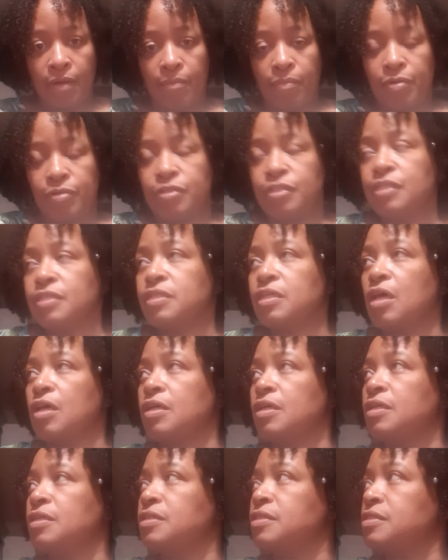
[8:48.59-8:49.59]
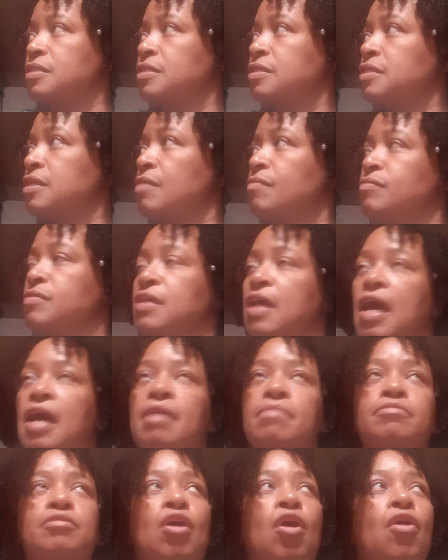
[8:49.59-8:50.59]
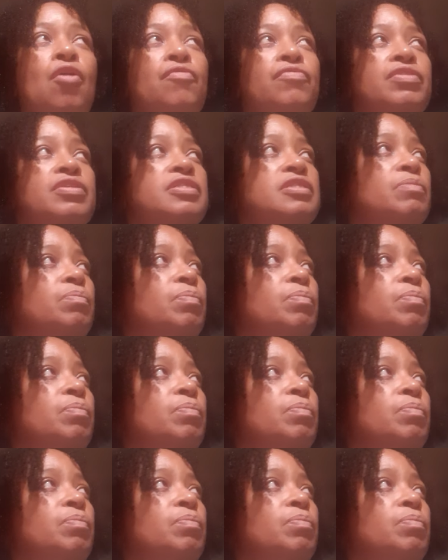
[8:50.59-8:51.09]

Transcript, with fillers: But just uh, sometimes all these